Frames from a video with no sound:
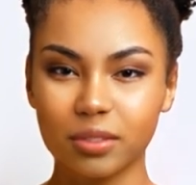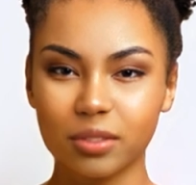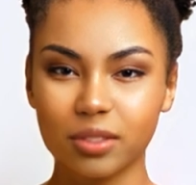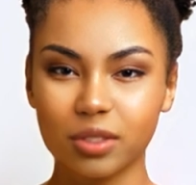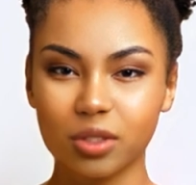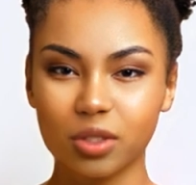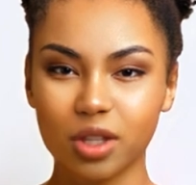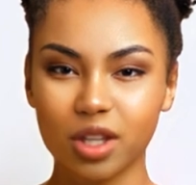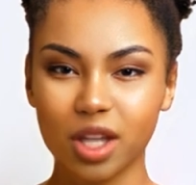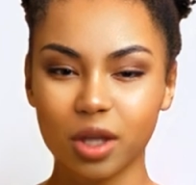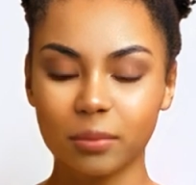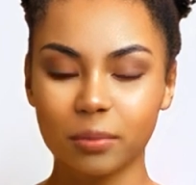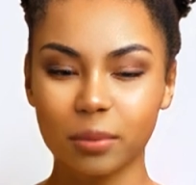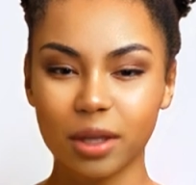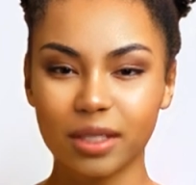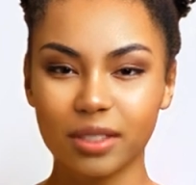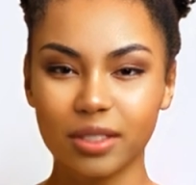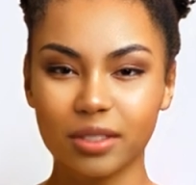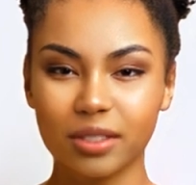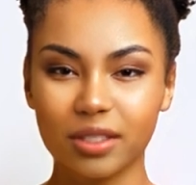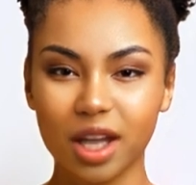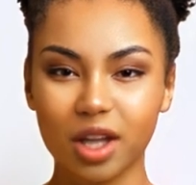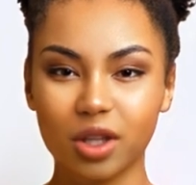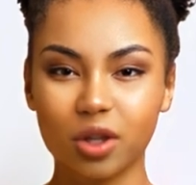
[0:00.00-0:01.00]
The
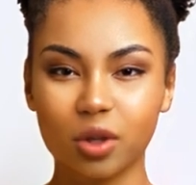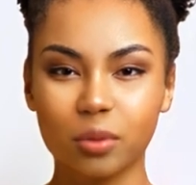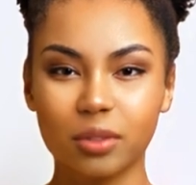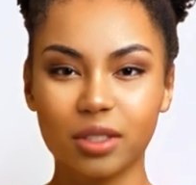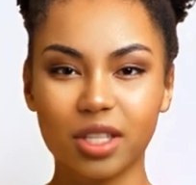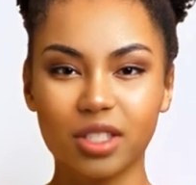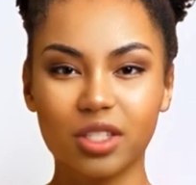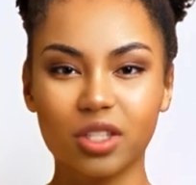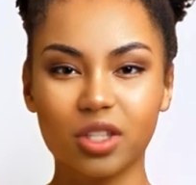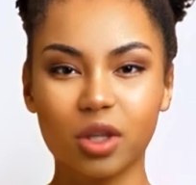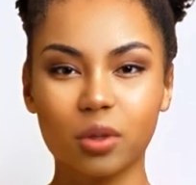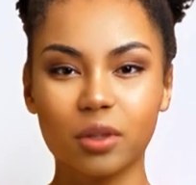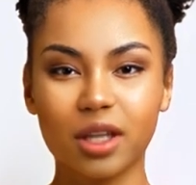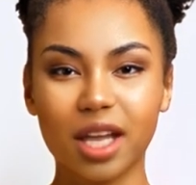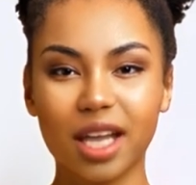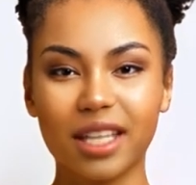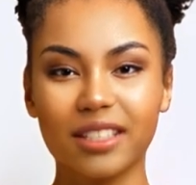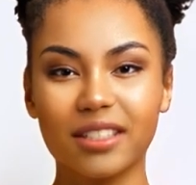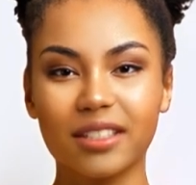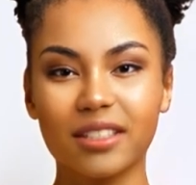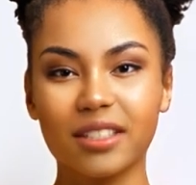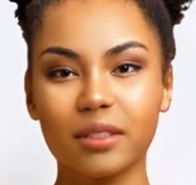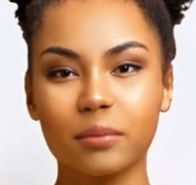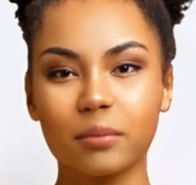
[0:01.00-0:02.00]
tournament not only
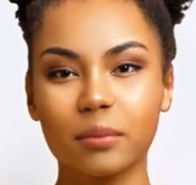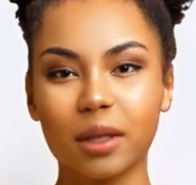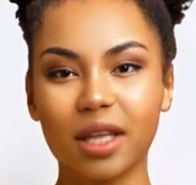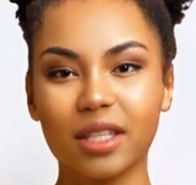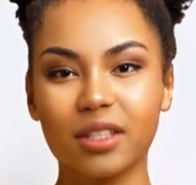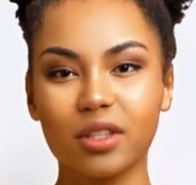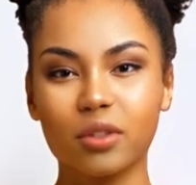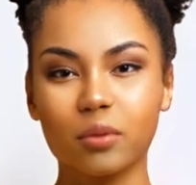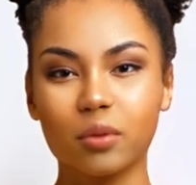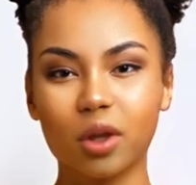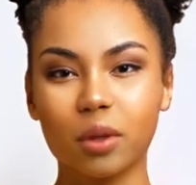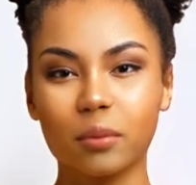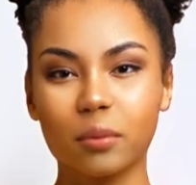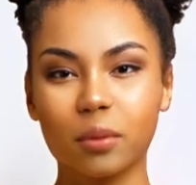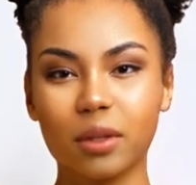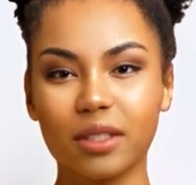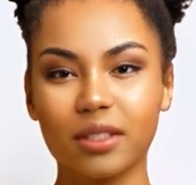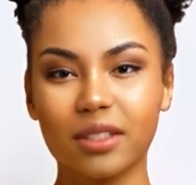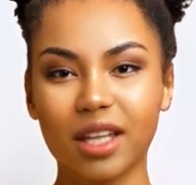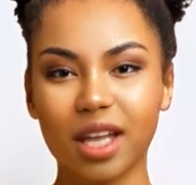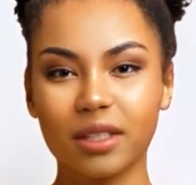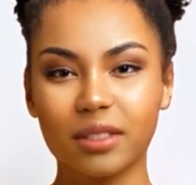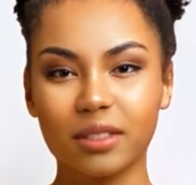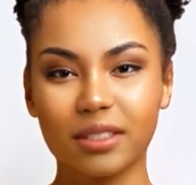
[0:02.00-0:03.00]
showcases the best rugby
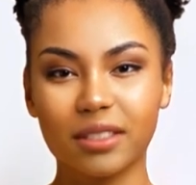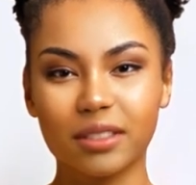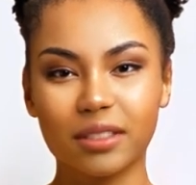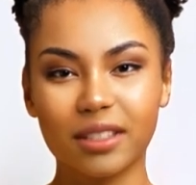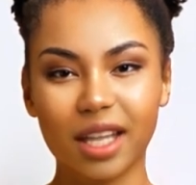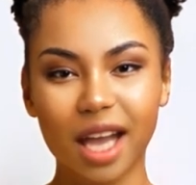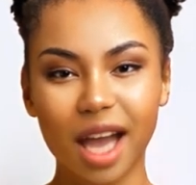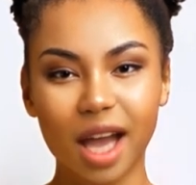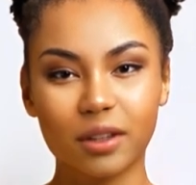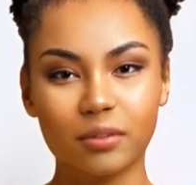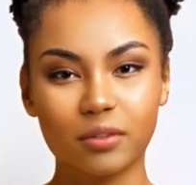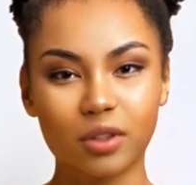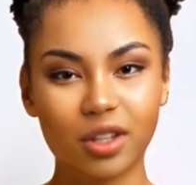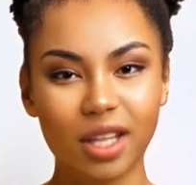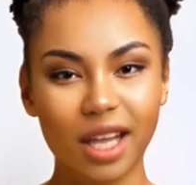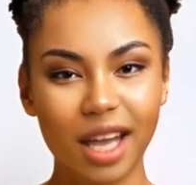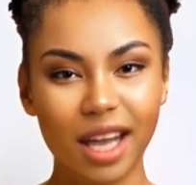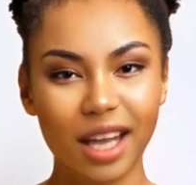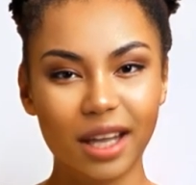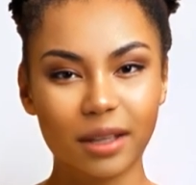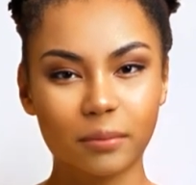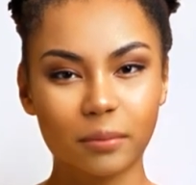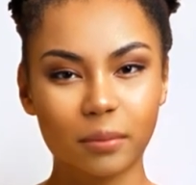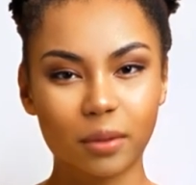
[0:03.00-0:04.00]
talent in
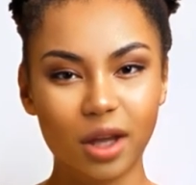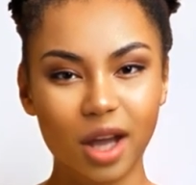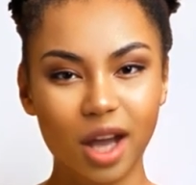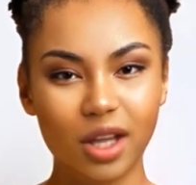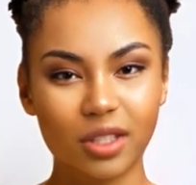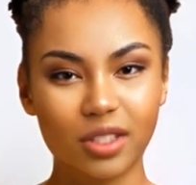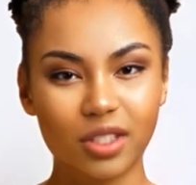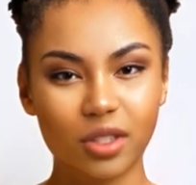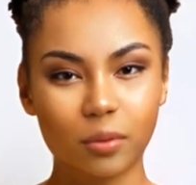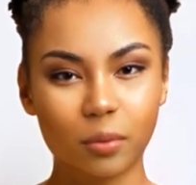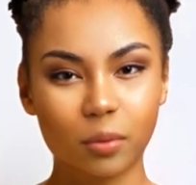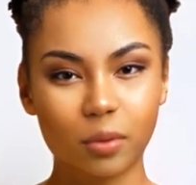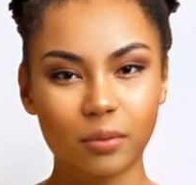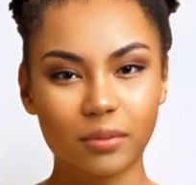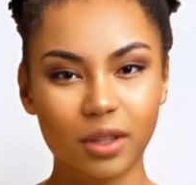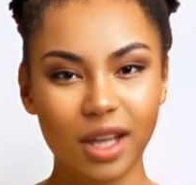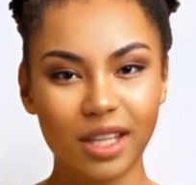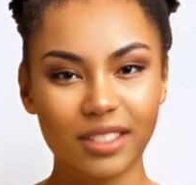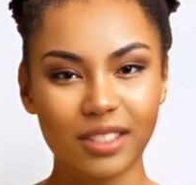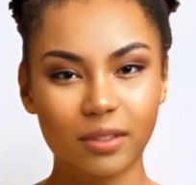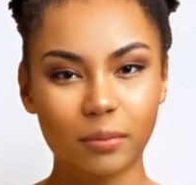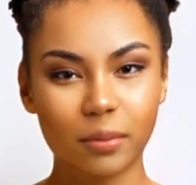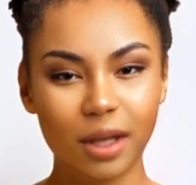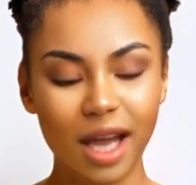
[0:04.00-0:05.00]
Africa, but also
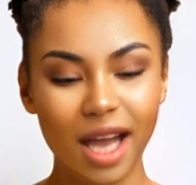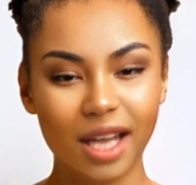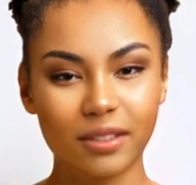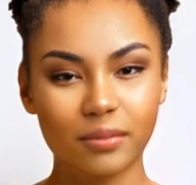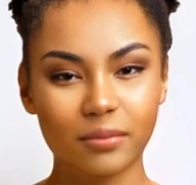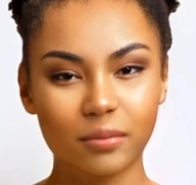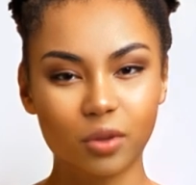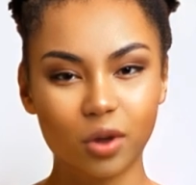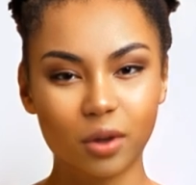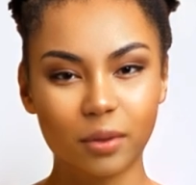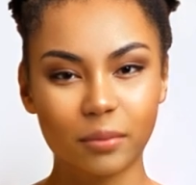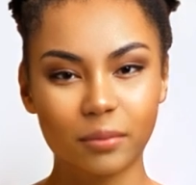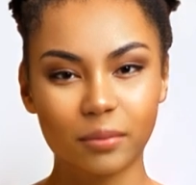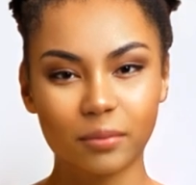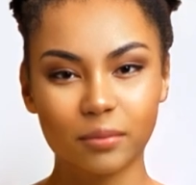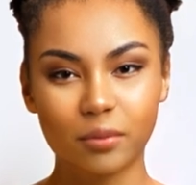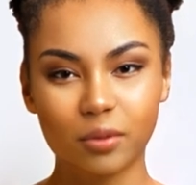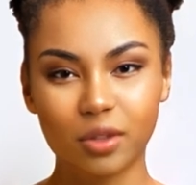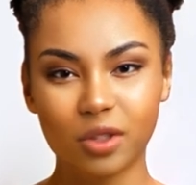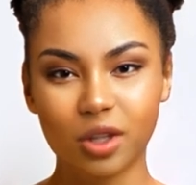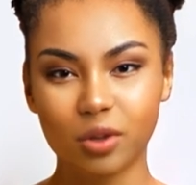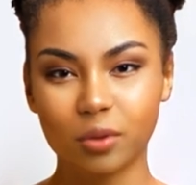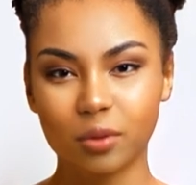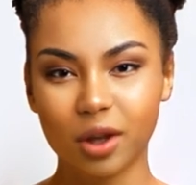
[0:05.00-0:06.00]
provides a platform
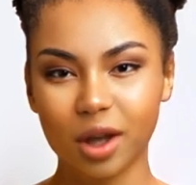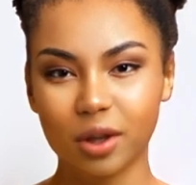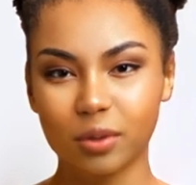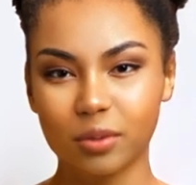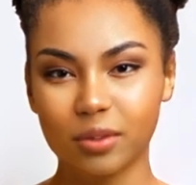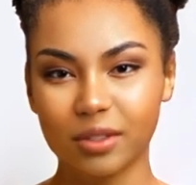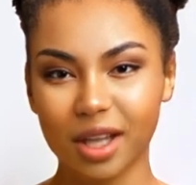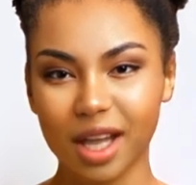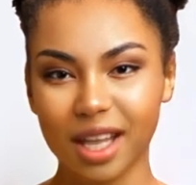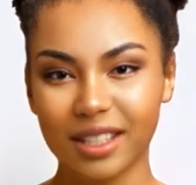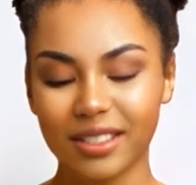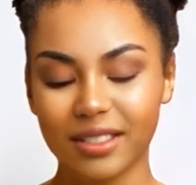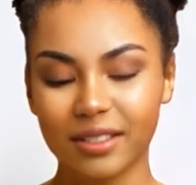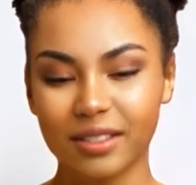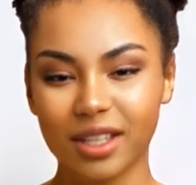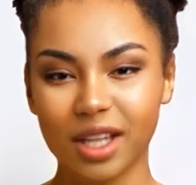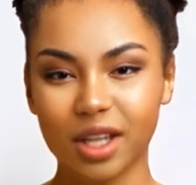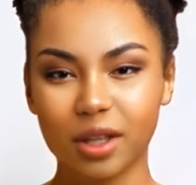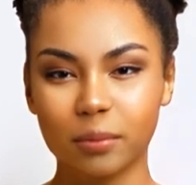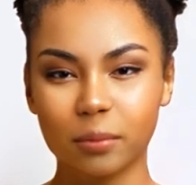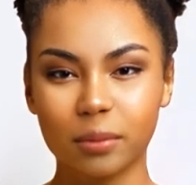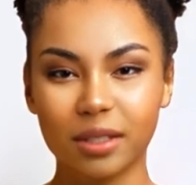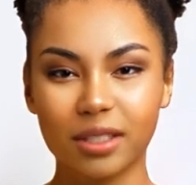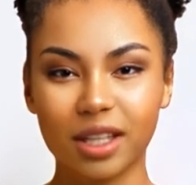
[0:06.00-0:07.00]
for the growth and
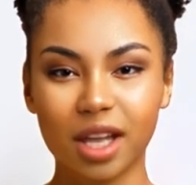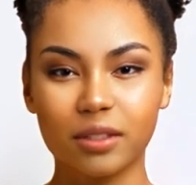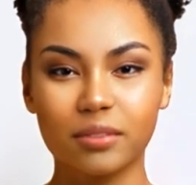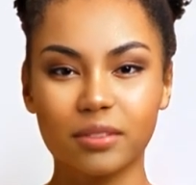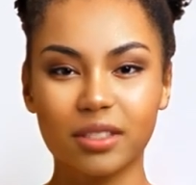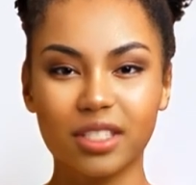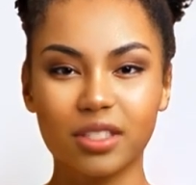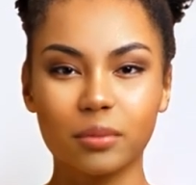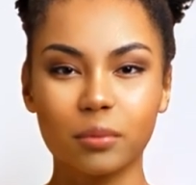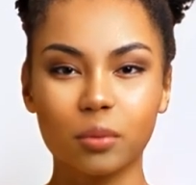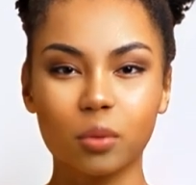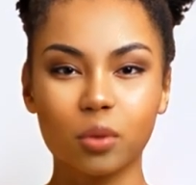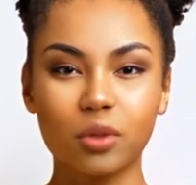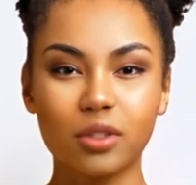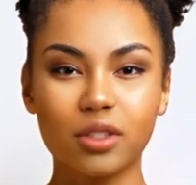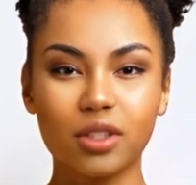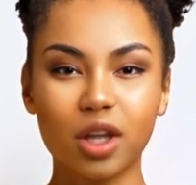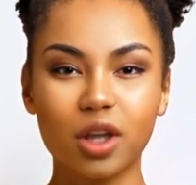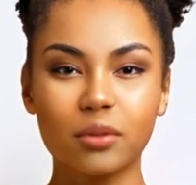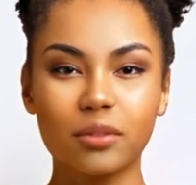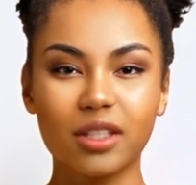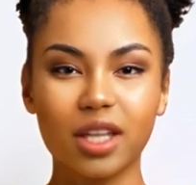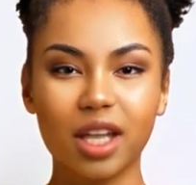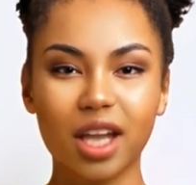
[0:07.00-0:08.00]
development of the sport
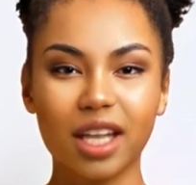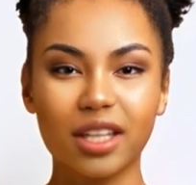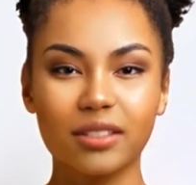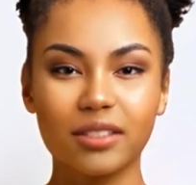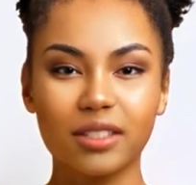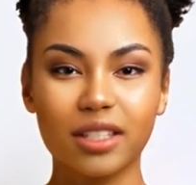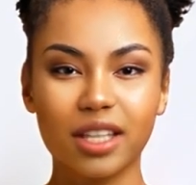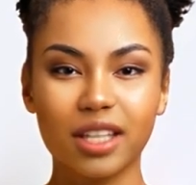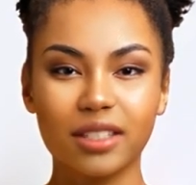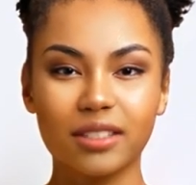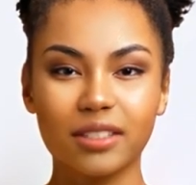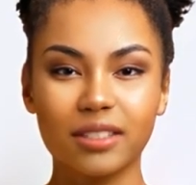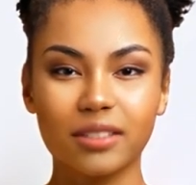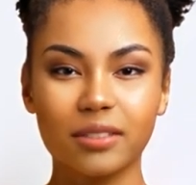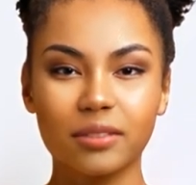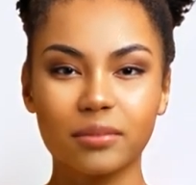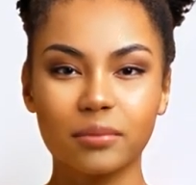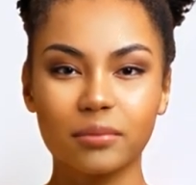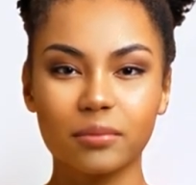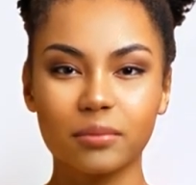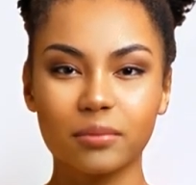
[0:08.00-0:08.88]
on the continent.